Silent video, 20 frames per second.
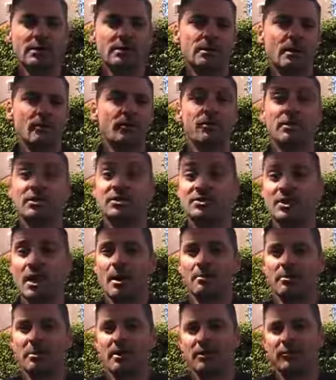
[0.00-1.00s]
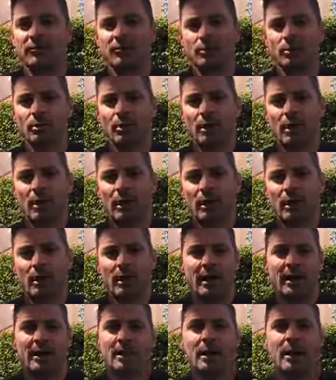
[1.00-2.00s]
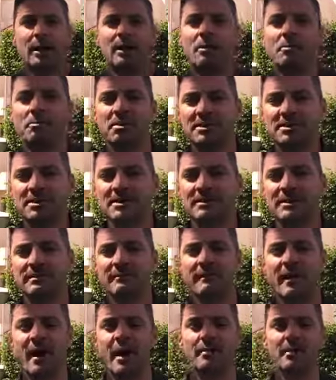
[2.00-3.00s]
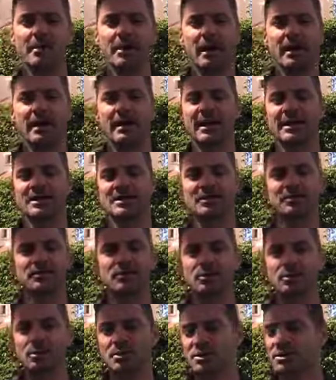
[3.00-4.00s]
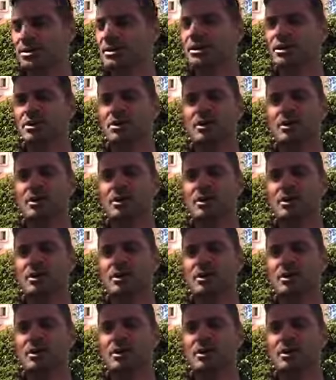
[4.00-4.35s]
you know, for example, if you were in a business environment, I guess, if you was,